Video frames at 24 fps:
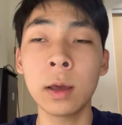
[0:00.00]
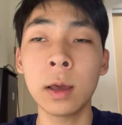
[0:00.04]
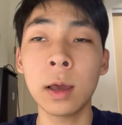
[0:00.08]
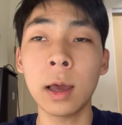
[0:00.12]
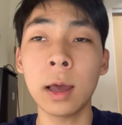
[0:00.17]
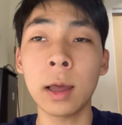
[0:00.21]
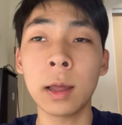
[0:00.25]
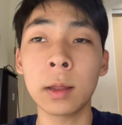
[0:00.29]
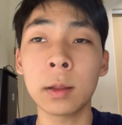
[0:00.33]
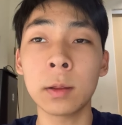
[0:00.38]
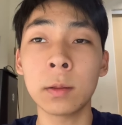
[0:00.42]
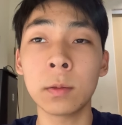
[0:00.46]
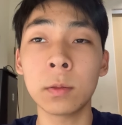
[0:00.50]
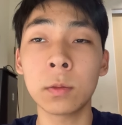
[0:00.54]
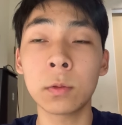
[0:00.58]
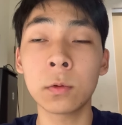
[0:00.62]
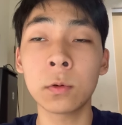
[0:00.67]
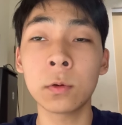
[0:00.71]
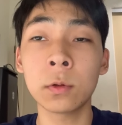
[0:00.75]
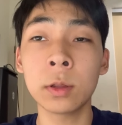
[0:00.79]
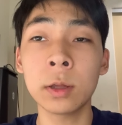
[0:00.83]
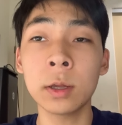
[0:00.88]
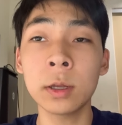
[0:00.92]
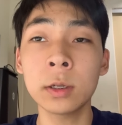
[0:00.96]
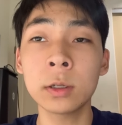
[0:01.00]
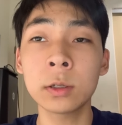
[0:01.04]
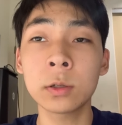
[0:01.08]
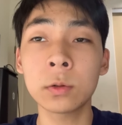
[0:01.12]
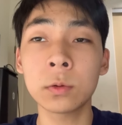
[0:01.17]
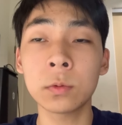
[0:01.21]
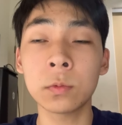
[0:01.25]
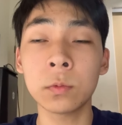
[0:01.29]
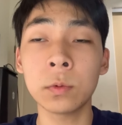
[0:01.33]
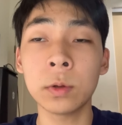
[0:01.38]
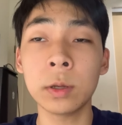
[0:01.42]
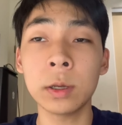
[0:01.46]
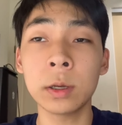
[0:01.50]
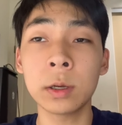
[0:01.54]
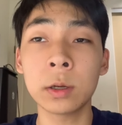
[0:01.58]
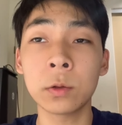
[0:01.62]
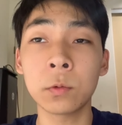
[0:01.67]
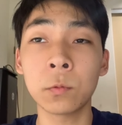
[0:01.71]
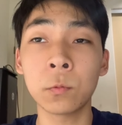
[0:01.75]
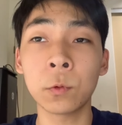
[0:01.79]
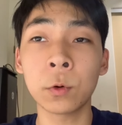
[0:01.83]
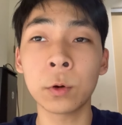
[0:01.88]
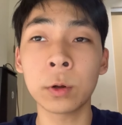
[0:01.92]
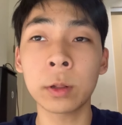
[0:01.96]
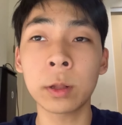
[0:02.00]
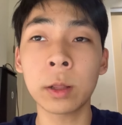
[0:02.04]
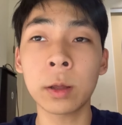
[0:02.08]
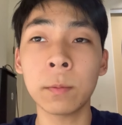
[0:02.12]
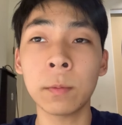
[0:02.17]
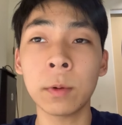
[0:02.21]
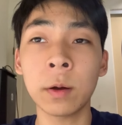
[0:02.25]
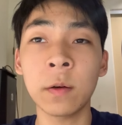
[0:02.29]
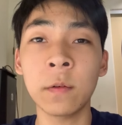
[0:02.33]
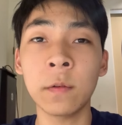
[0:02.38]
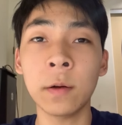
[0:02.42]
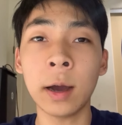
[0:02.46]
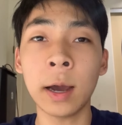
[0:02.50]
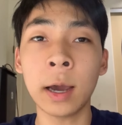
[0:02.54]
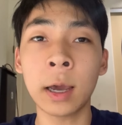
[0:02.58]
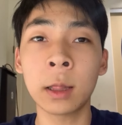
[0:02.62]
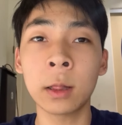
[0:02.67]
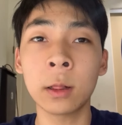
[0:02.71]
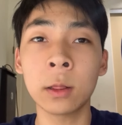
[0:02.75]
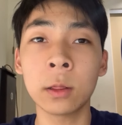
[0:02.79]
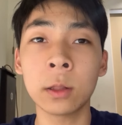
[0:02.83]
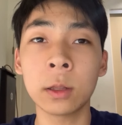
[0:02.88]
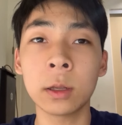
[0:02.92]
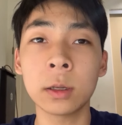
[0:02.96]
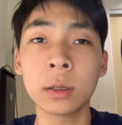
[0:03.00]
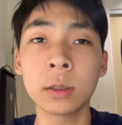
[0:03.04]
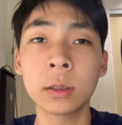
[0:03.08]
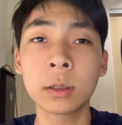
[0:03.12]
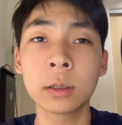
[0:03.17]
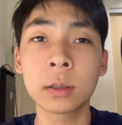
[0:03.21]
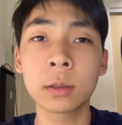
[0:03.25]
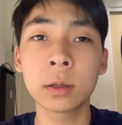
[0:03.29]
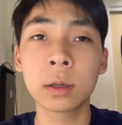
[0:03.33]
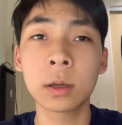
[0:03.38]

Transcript: and through this, we can warn them of idleness.